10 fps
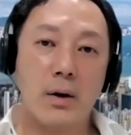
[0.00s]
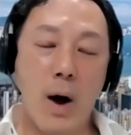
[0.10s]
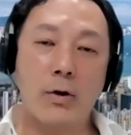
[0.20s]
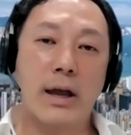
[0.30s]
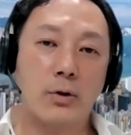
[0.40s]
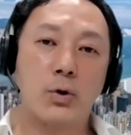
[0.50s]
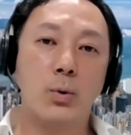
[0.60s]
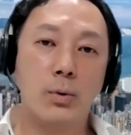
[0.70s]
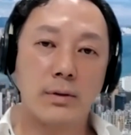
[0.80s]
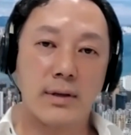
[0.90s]
while you can
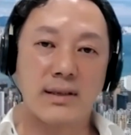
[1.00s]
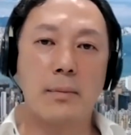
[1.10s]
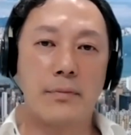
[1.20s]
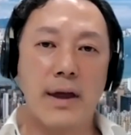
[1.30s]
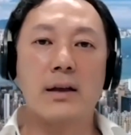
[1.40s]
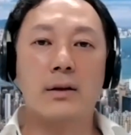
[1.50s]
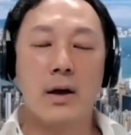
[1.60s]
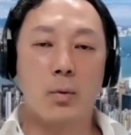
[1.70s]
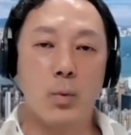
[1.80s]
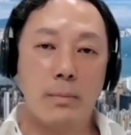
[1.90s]
do something
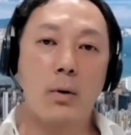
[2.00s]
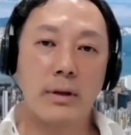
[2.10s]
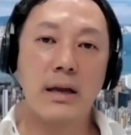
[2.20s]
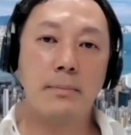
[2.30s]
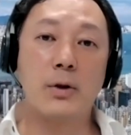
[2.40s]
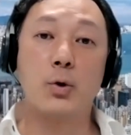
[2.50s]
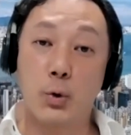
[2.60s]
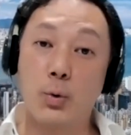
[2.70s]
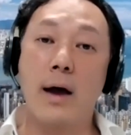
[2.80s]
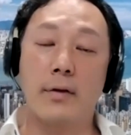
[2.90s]
remotely, but you
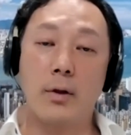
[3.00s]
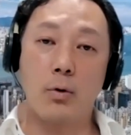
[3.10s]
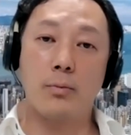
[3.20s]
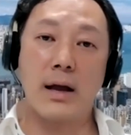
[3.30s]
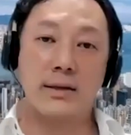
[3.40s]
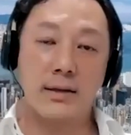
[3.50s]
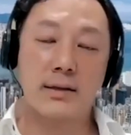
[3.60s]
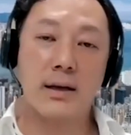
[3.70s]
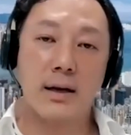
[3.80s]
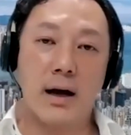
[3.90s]
do have a local
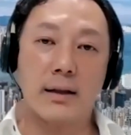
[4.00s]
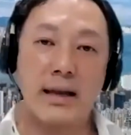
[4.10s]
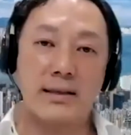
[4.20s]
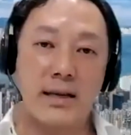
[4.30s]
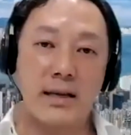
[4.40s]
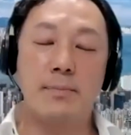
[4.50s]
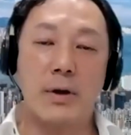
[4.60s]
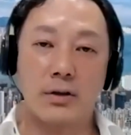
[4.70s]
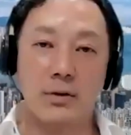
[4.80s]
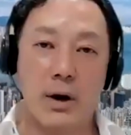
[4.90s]
presence that's needed
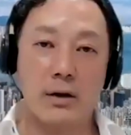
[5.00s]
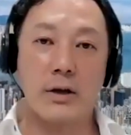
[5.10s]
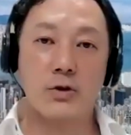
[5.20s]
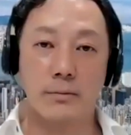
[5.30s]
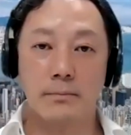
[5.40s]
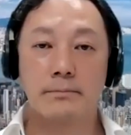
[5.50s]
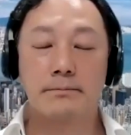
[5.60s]
because of regulation.